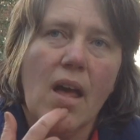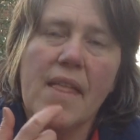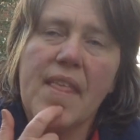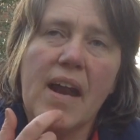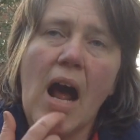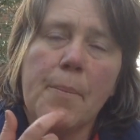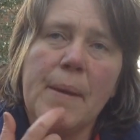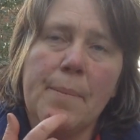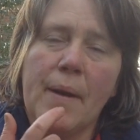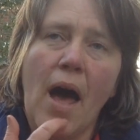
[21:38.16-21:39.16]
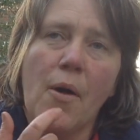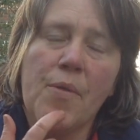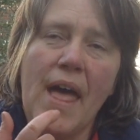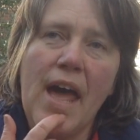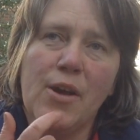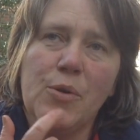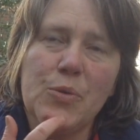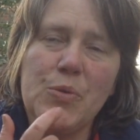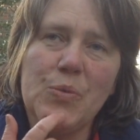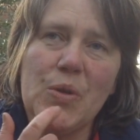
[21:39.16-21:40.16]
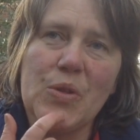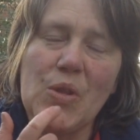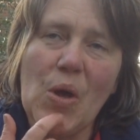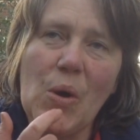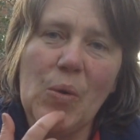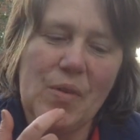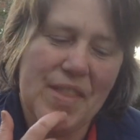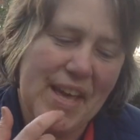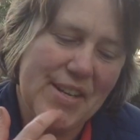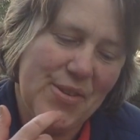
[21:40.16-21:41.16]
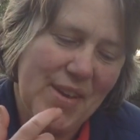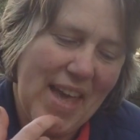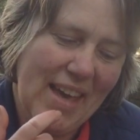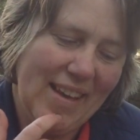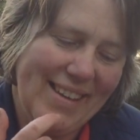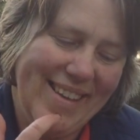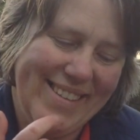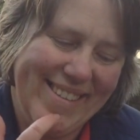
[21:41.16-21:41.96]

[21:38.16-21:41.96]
And there are people out there who do not know what they're doing.